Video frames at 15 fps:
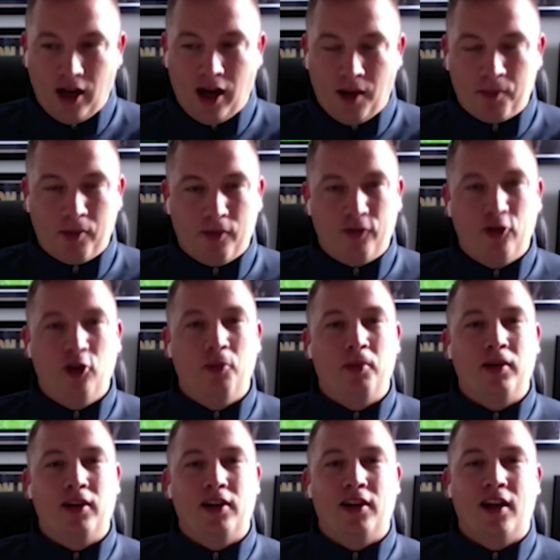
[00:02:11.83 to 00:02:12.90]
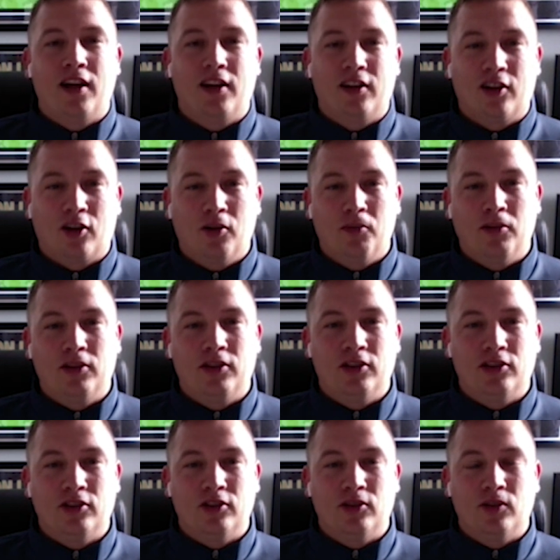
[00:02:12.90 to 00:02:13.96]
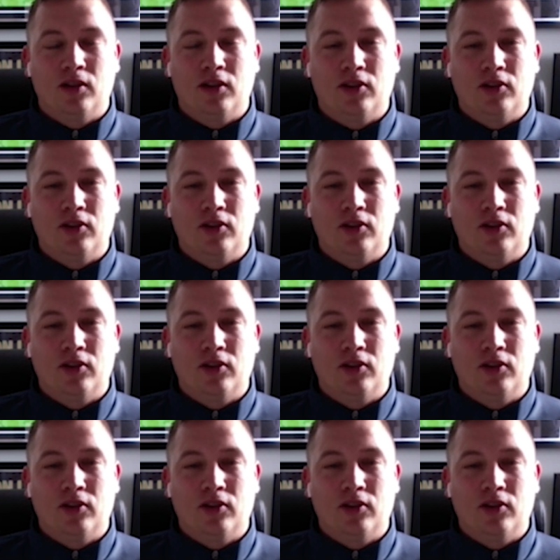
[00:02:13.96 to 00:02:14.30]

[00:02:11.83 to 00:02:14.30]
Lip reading: I prefer being there in the competition as well.